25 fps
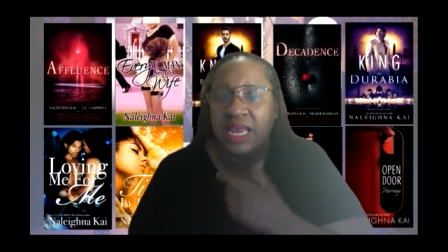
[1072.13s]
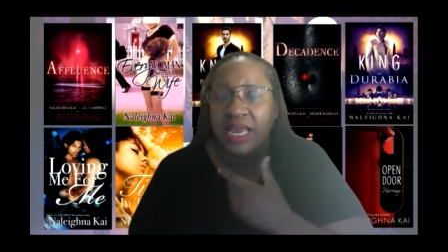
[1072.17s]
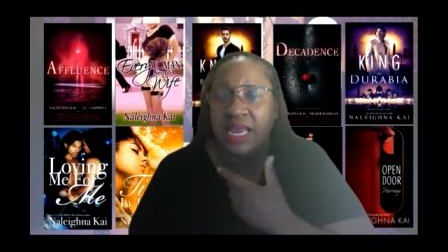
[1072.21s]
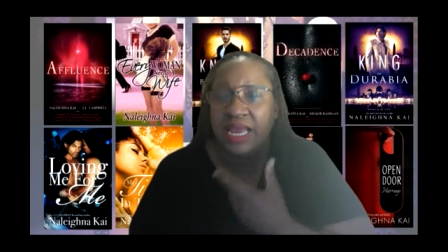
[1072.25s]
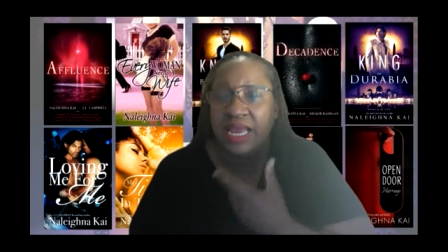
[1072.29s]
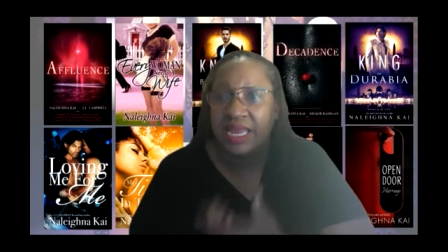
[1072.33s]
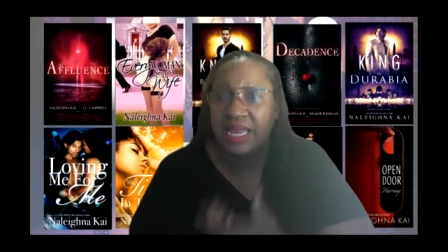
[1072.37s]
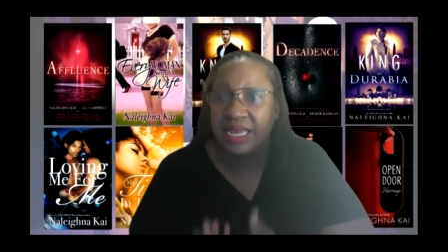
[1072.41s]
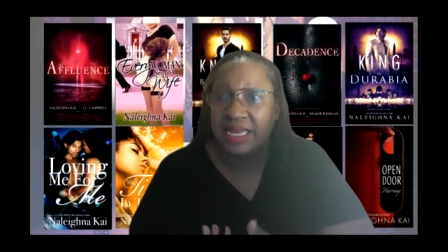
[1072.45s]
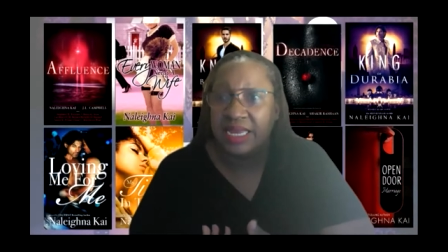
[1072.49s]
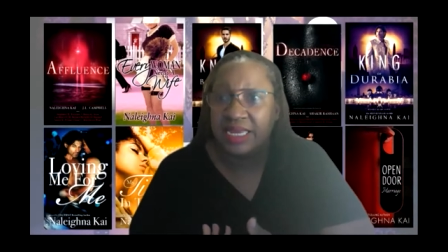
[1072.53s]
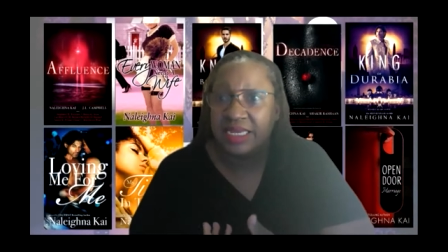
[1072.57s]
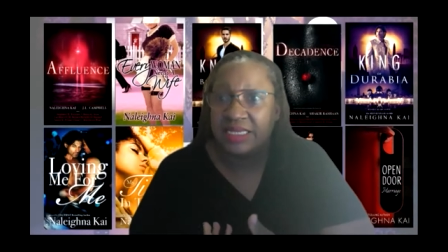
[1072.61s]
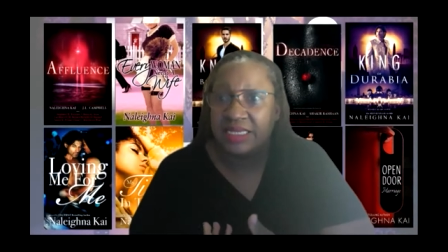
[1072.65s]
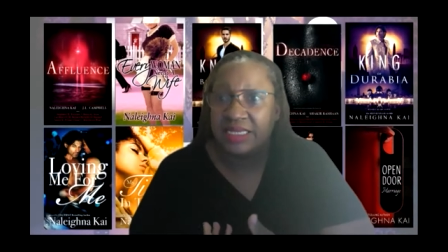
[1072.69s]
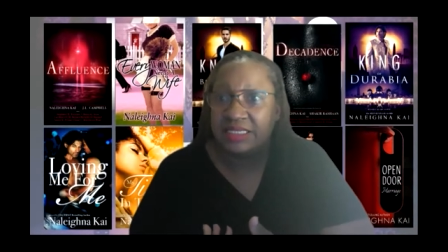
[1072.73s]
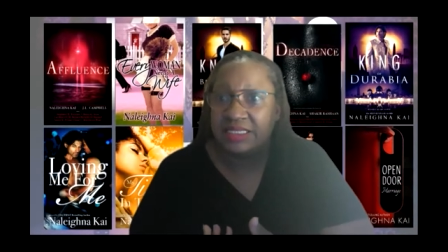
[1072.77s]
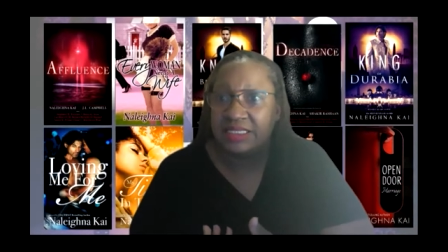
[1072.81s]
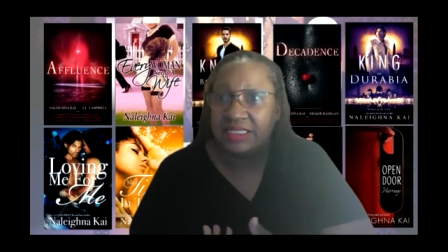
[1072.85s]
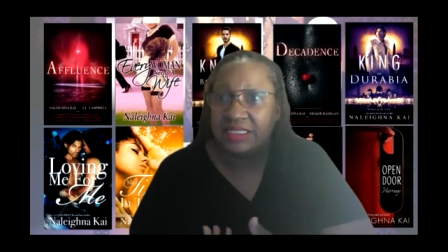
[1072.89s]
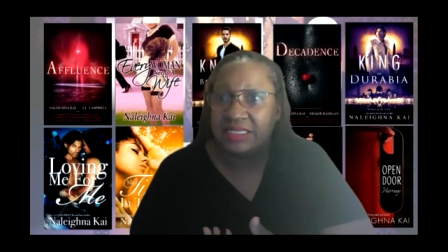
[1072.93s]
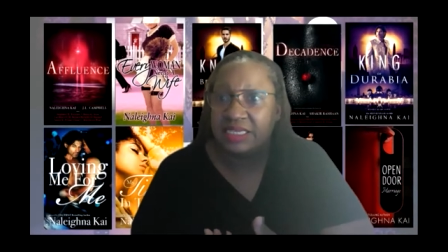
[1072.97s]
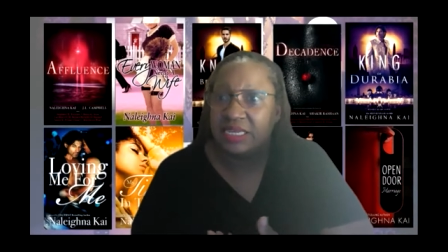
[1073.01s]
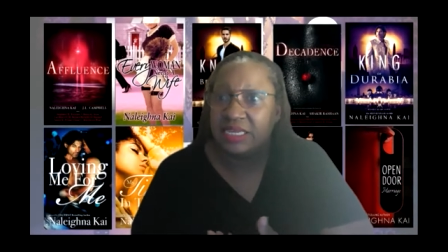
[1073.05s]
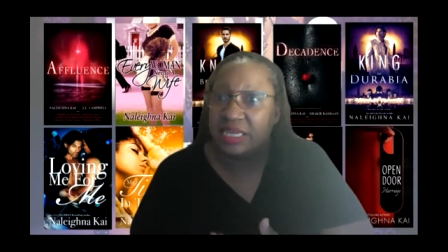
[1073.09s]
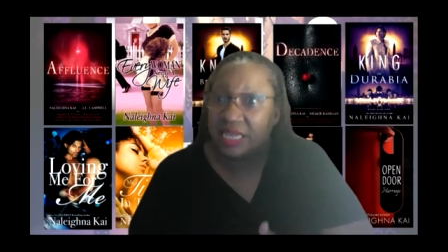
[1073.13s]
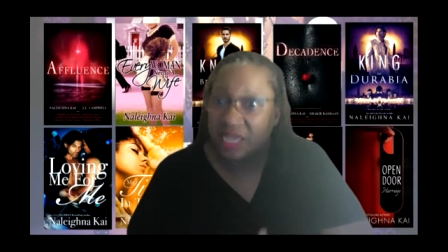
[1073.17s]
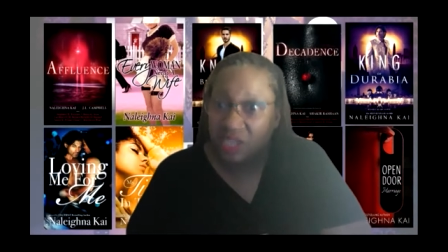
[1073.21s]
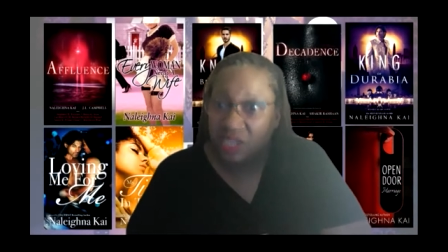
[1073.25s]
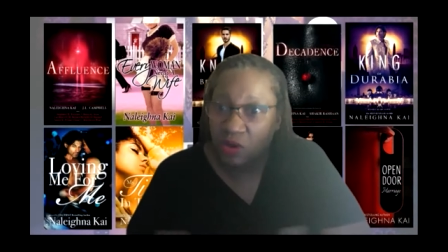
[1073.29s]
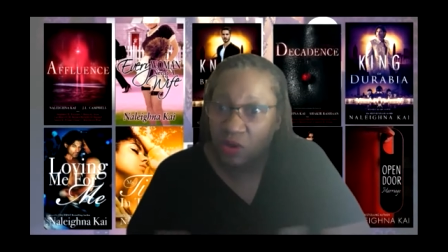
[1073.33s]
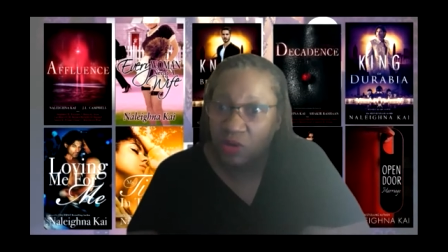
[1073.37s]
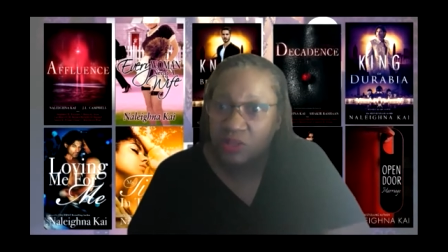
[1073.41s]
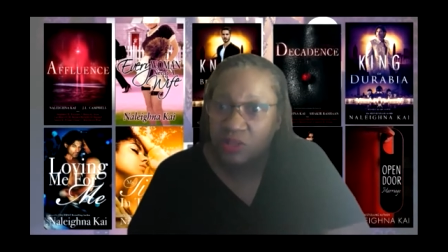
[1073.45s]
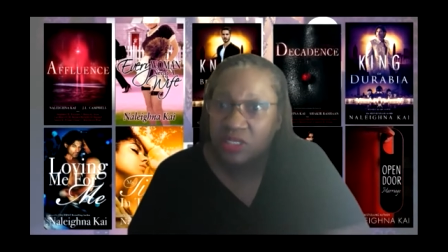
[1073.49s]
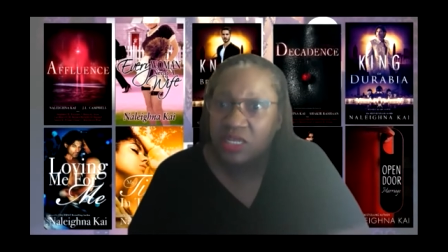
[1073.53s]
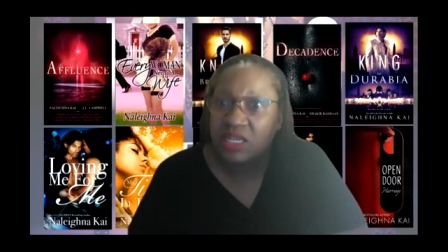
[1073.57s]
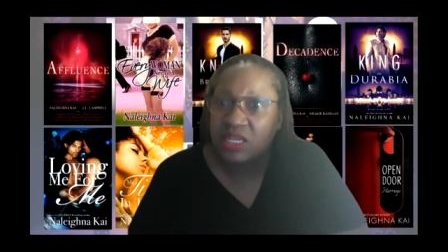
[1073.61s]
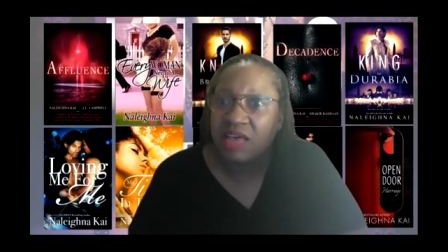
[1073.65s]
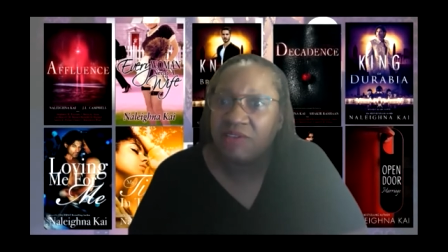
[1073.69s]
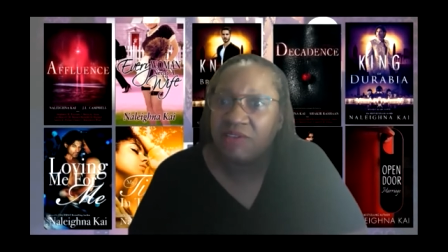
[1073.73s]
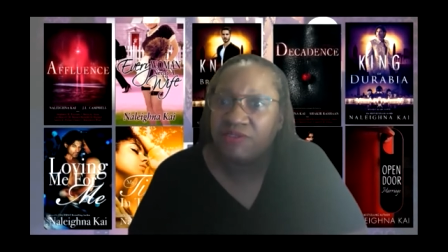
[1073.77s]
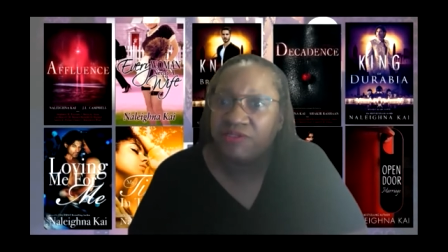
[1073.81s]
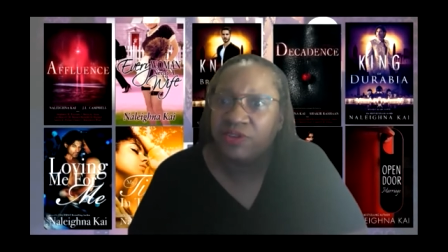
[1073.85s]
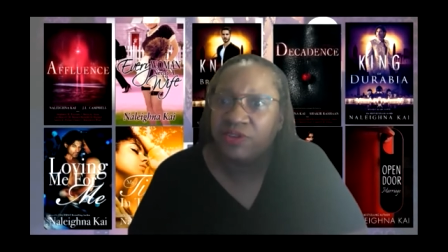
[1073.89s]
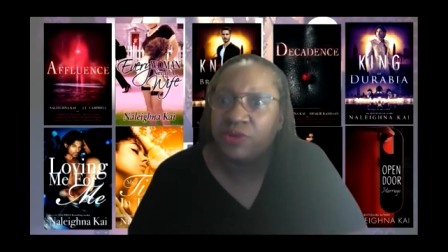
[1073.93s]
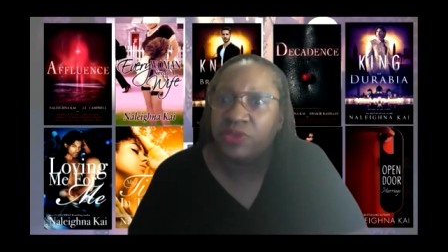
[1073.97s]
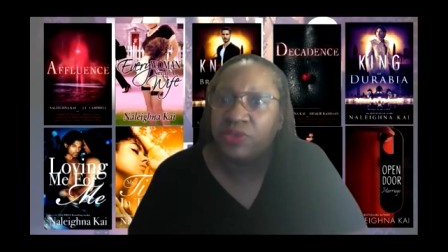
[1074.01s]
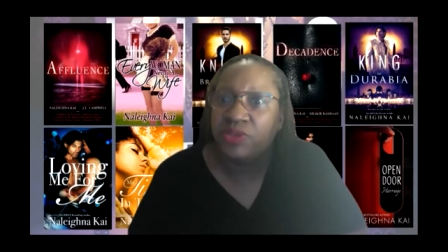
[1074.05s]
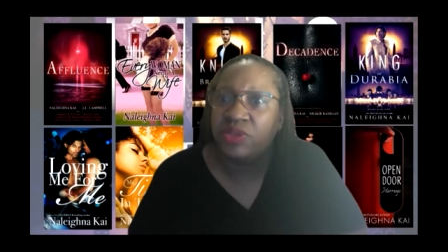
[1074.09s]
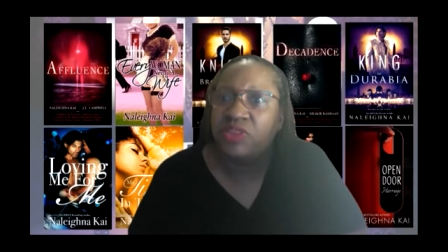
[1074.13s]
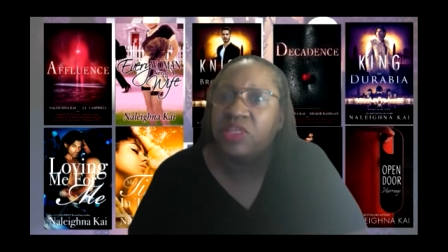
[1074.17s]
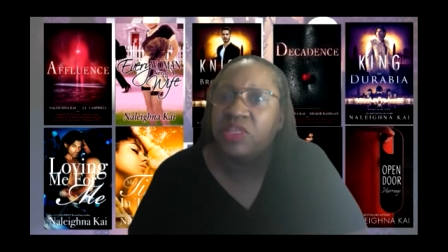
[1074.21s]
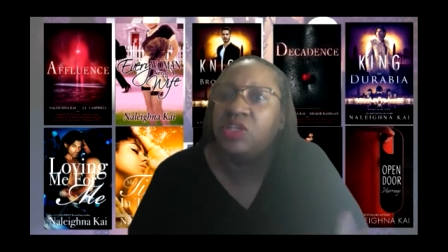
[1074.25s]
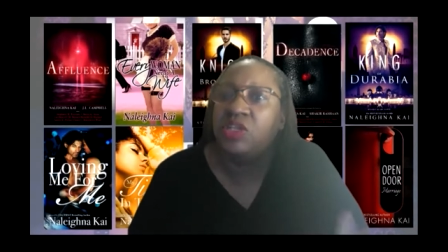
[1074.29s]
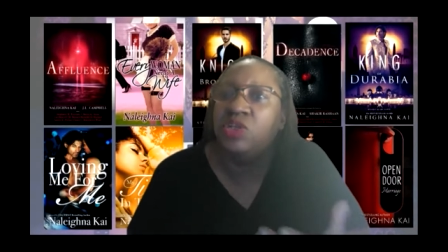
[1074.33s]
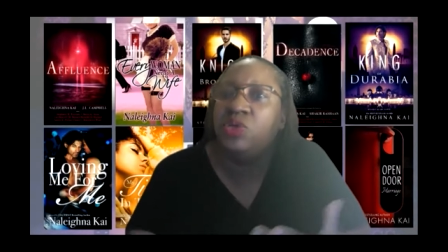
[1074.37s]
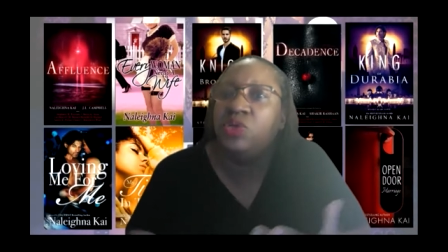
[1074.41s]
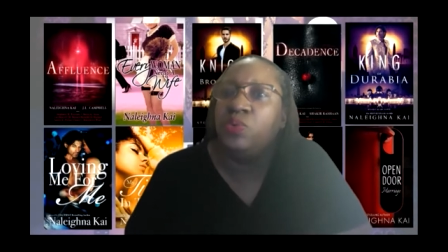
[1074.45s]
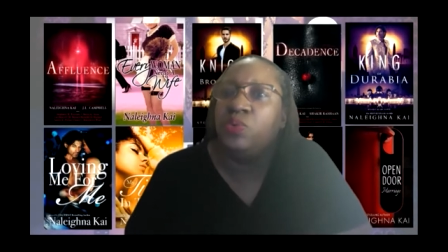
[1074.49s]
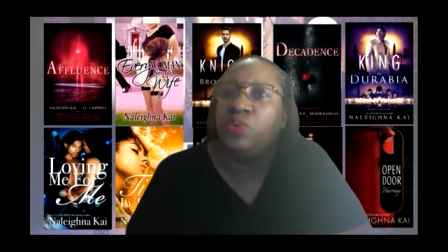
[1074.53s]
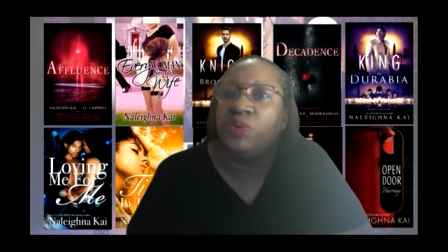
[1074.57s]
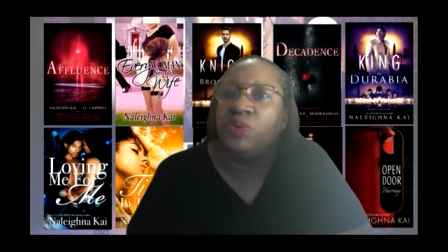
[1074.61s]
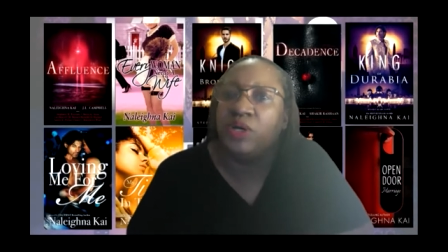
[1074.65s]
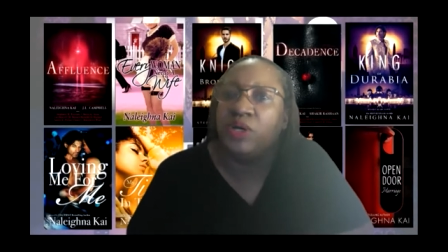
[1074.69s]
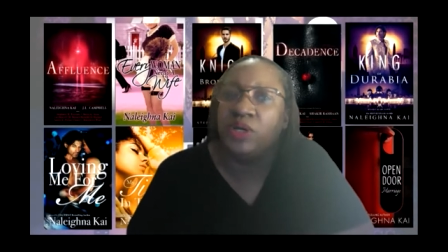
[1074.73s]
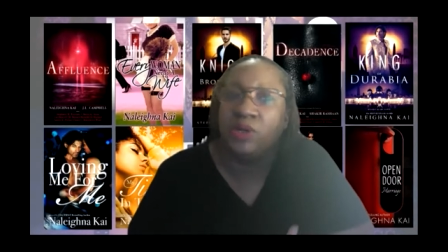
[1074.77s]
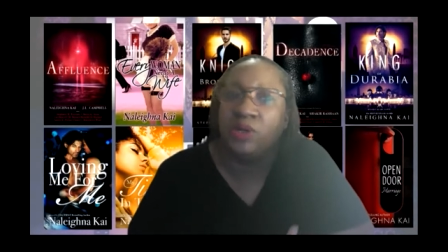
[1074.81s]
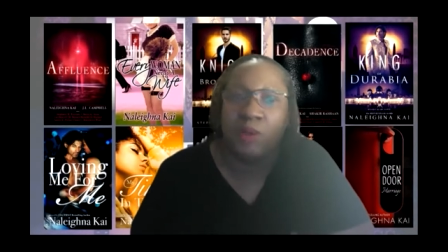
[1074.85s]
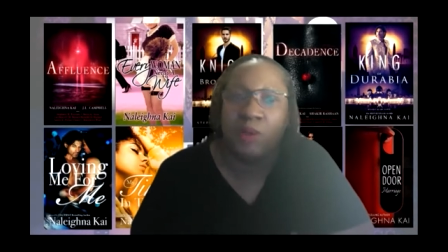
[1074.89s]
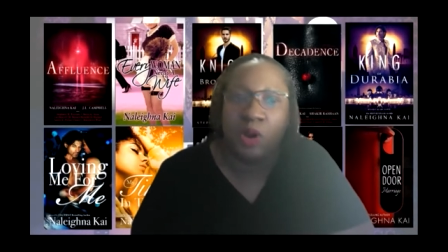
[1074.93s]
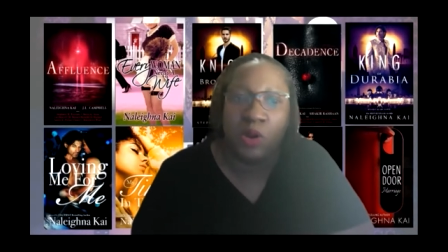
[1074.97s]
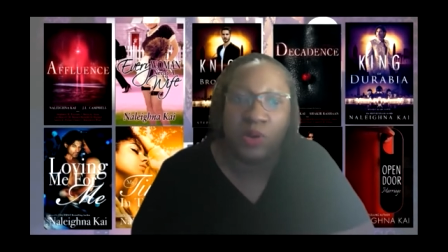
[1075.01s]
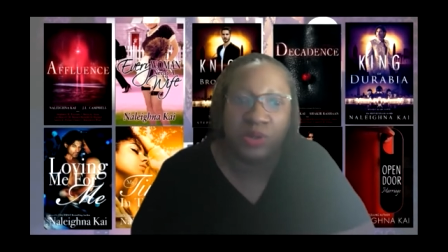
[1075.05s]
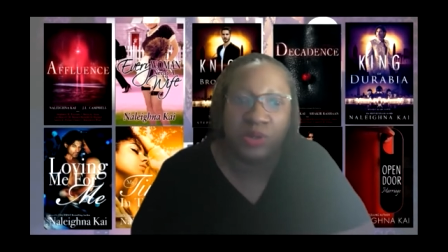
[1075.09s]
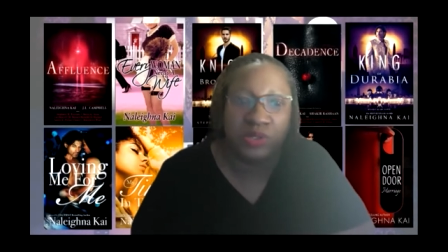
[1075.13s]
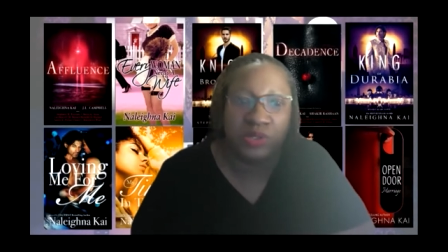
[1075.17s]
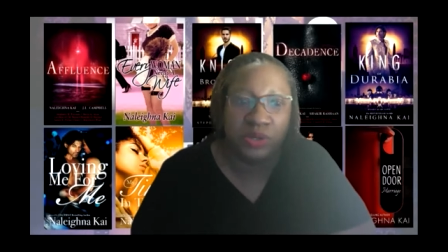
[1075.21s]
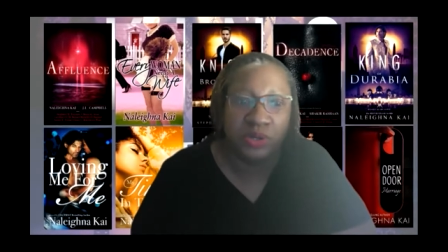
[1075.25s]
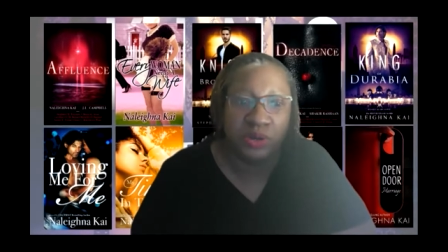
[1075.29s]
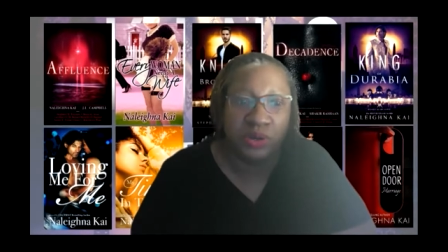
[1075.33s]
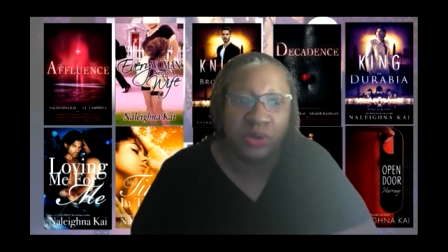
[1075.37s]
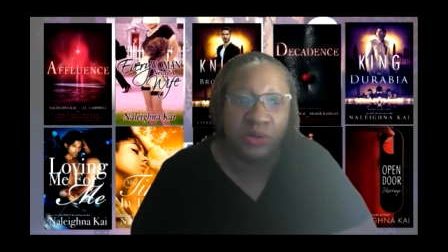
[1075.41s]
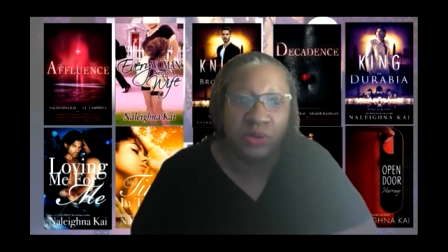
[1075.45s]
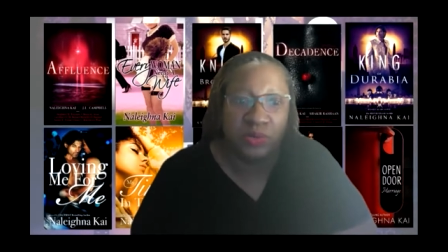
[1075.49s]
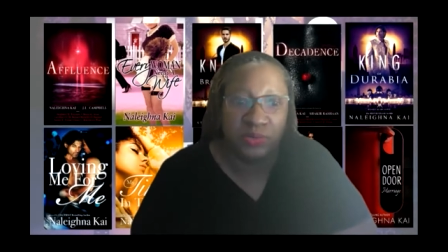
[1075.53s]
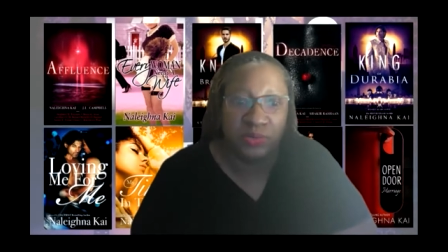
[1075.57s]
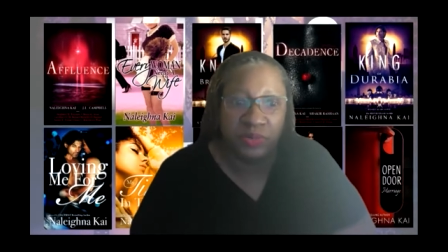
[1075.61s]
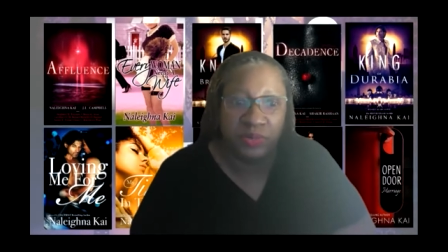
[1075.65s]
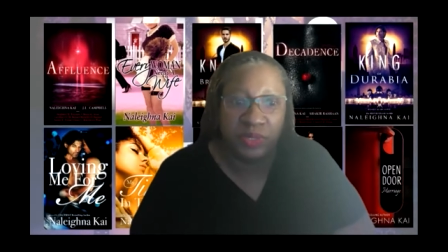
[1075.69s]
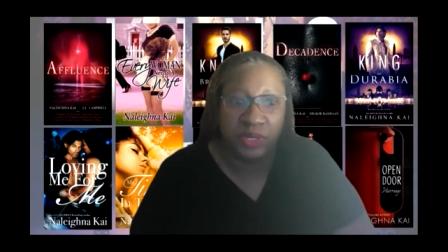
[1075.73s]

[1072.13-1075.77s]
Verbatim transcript: and it goes a lot further than you would on your own.